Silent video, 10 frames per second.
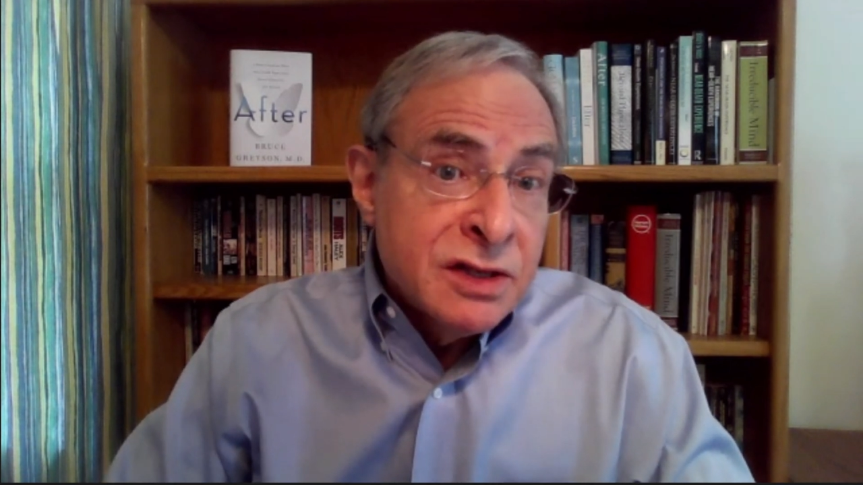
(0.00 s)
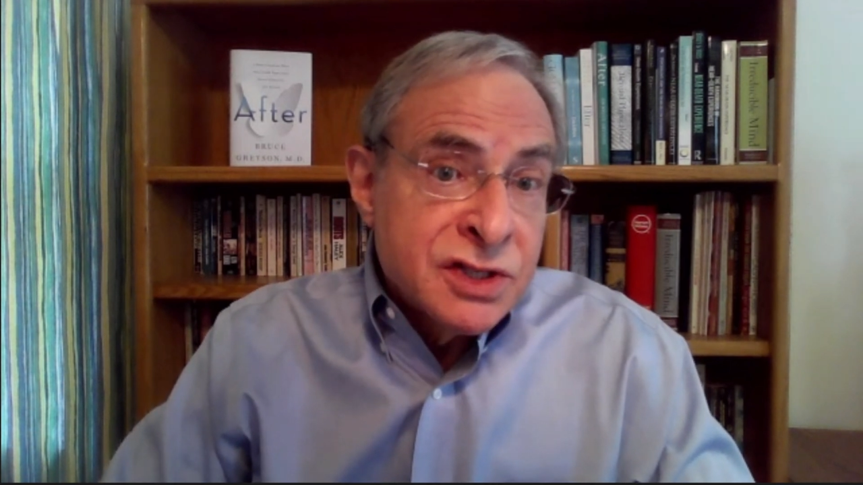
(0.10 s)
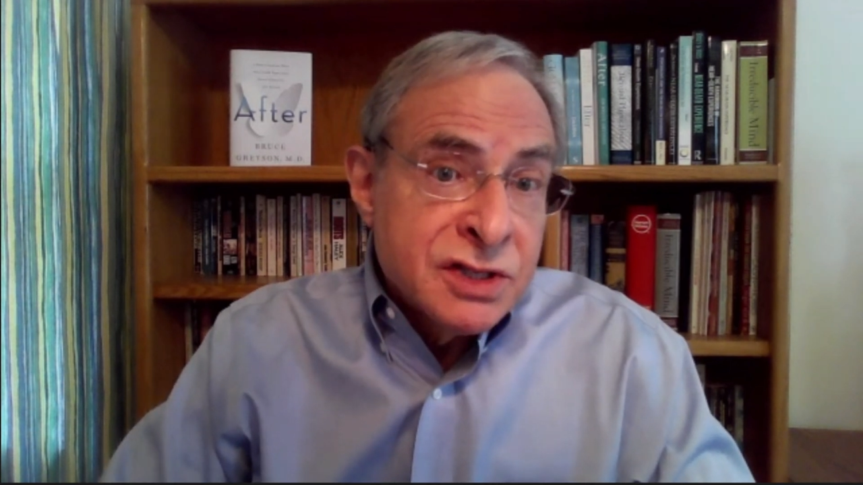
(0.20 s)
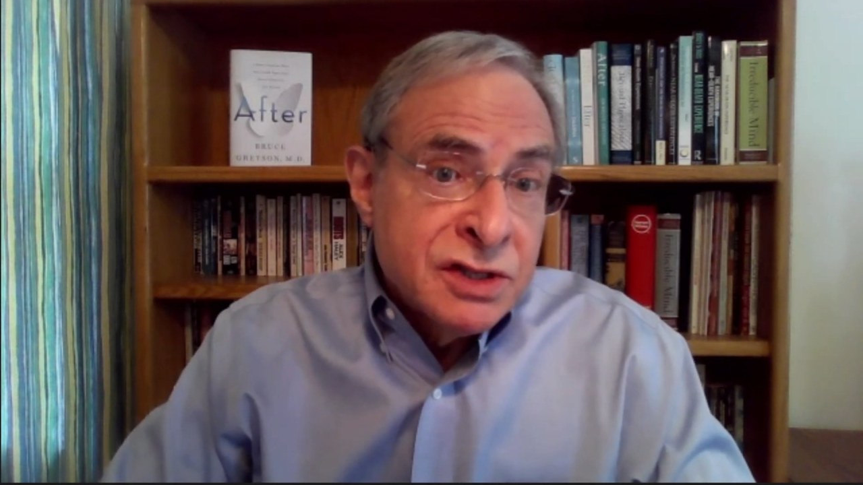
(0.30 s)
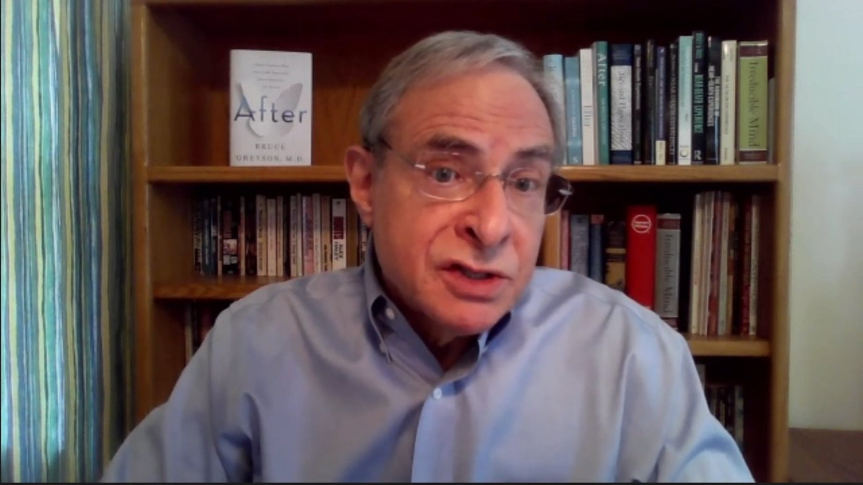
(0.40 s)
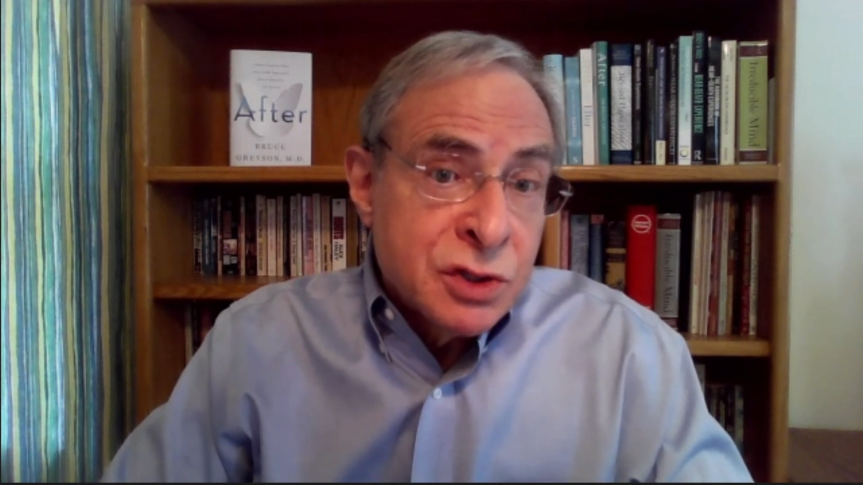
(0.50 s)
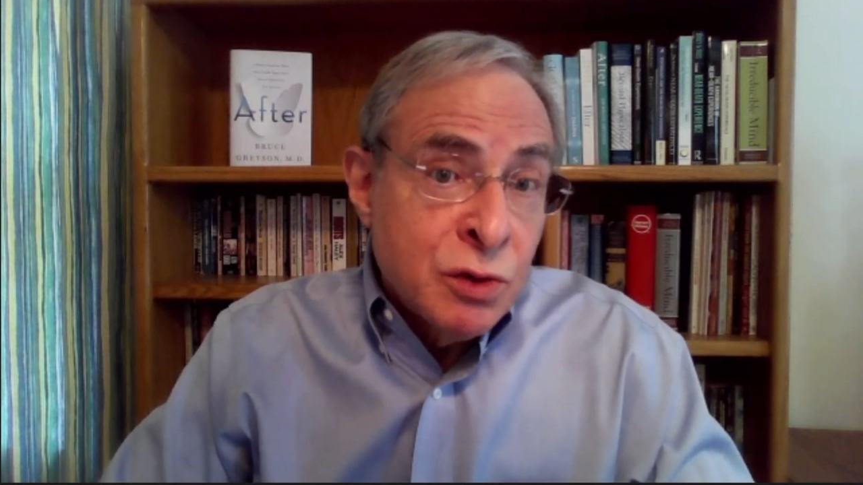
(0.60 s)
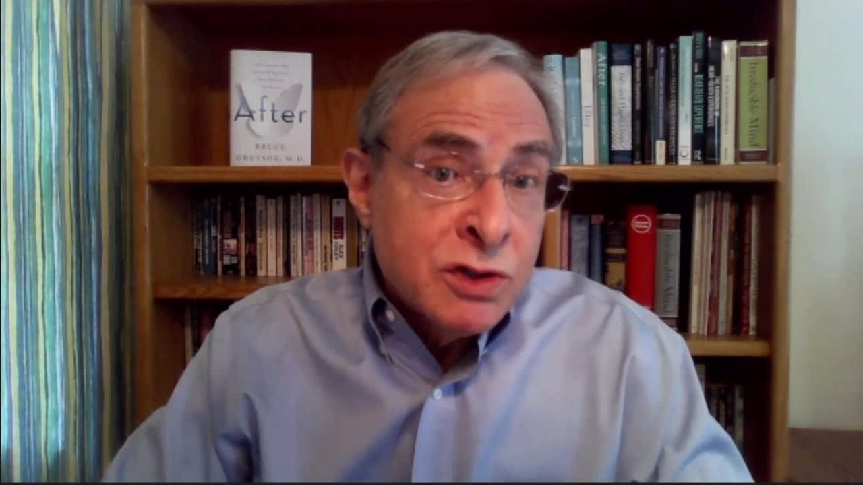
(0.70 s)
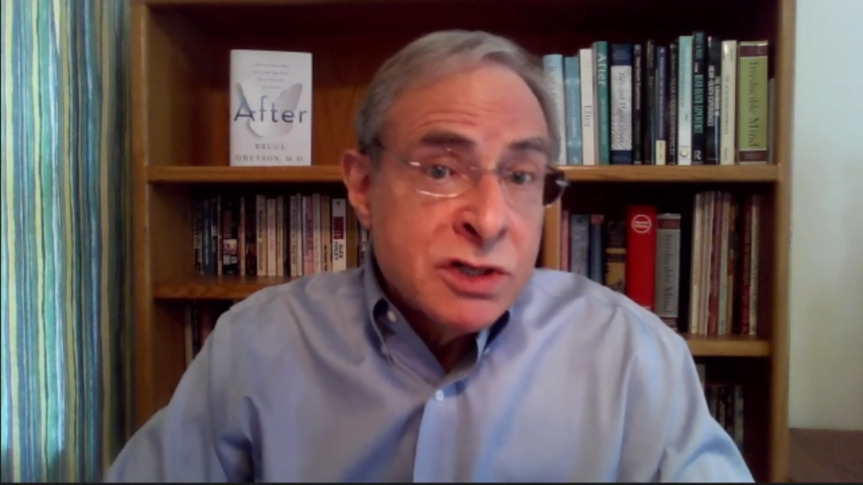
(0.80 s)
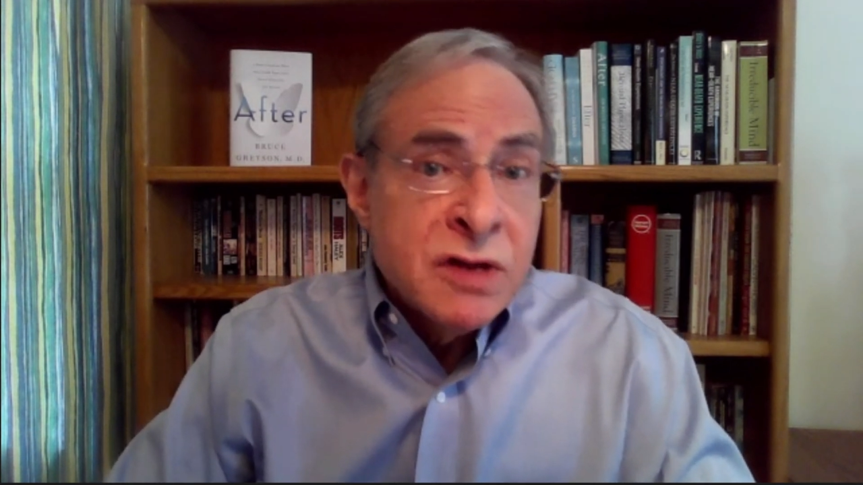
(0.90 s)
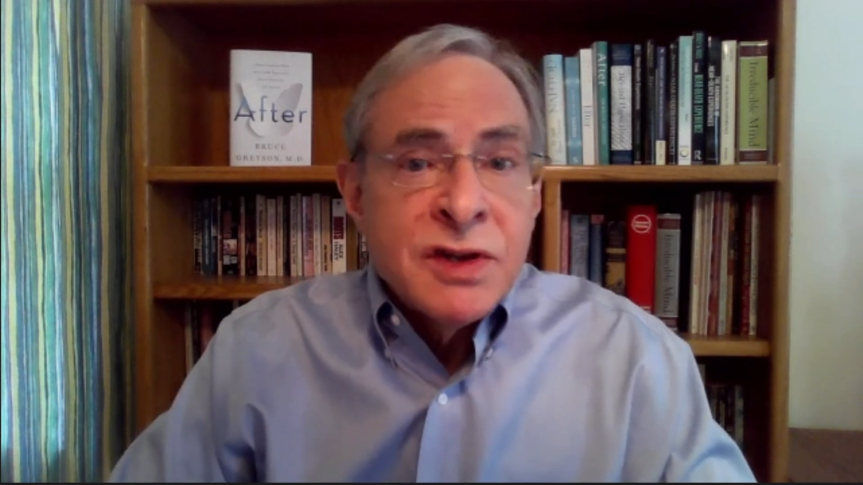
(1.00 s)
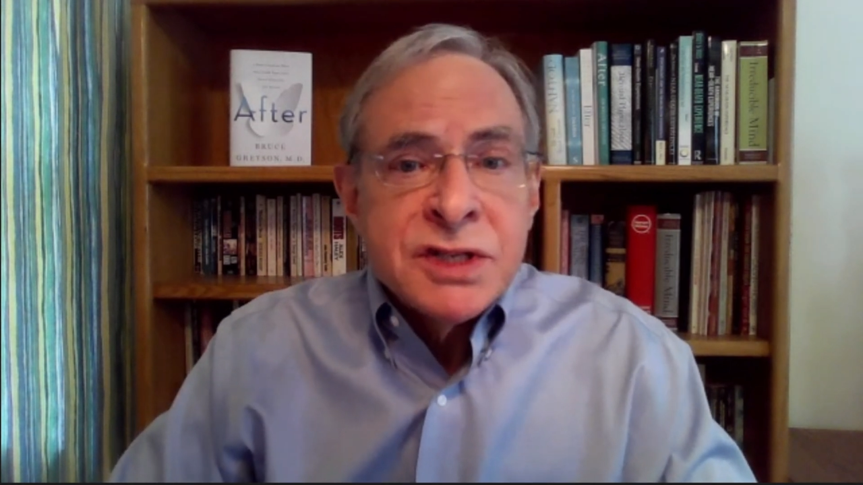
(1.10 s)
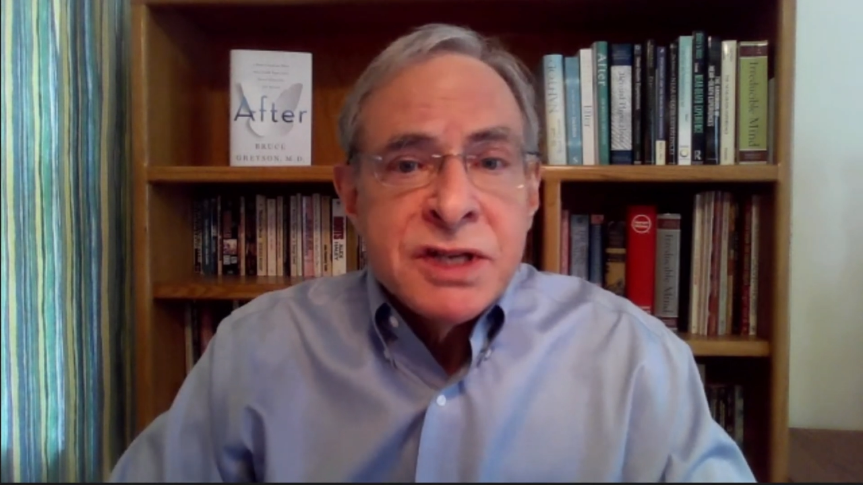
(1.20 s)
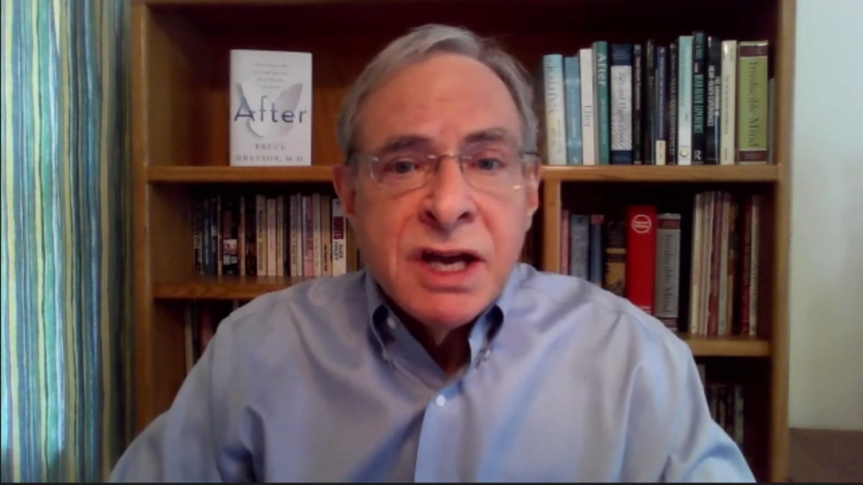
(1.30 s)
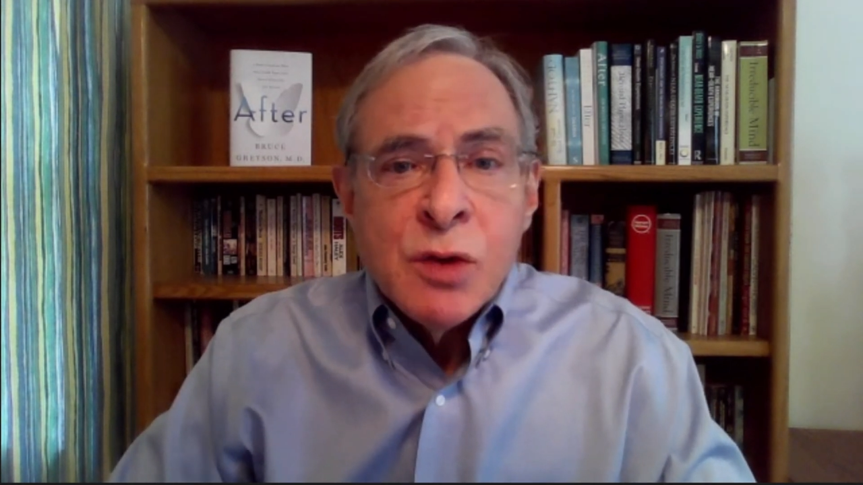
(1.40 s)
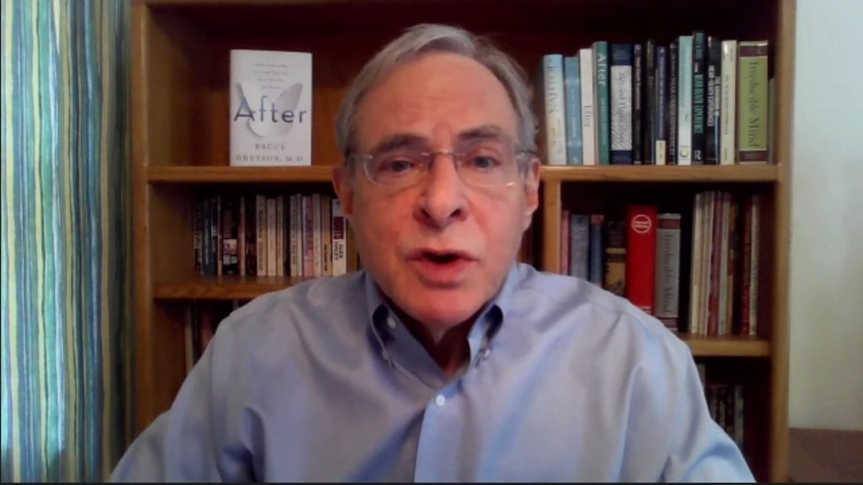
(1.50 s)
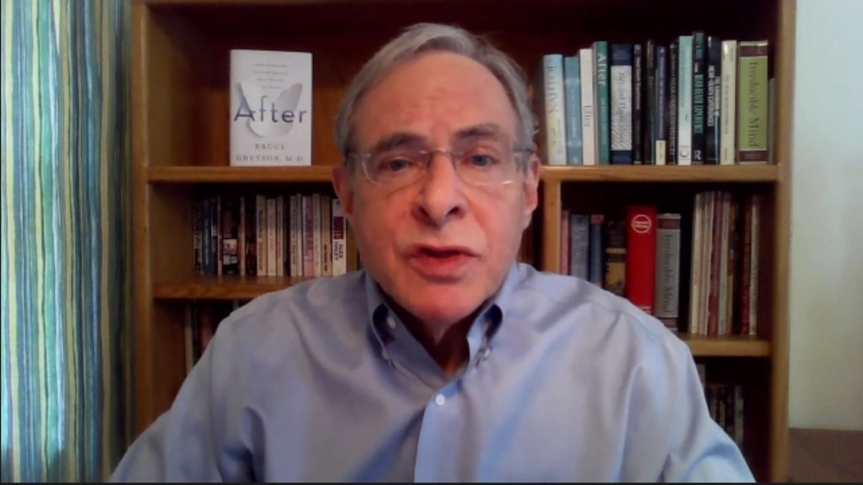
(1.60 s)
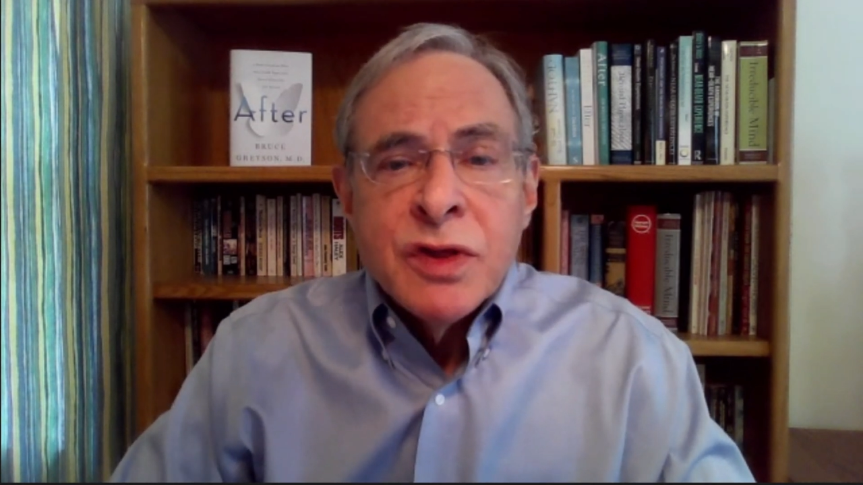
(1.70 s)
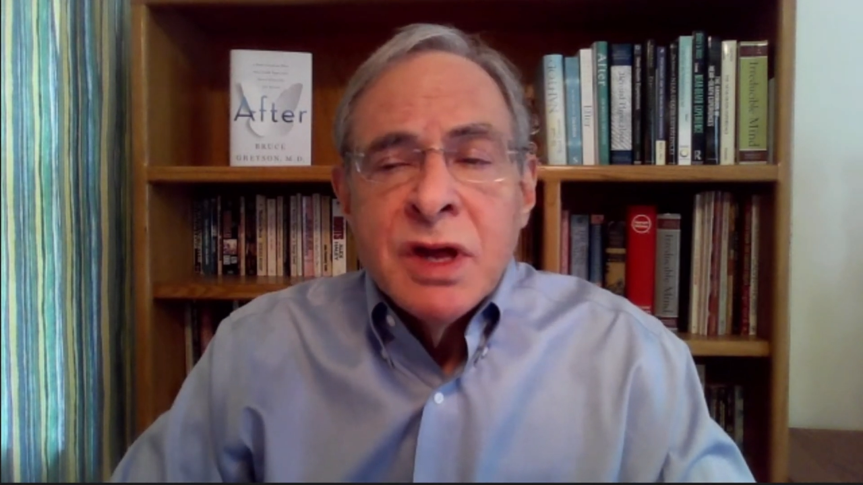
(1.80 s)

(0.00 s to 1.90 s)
scores on this scale with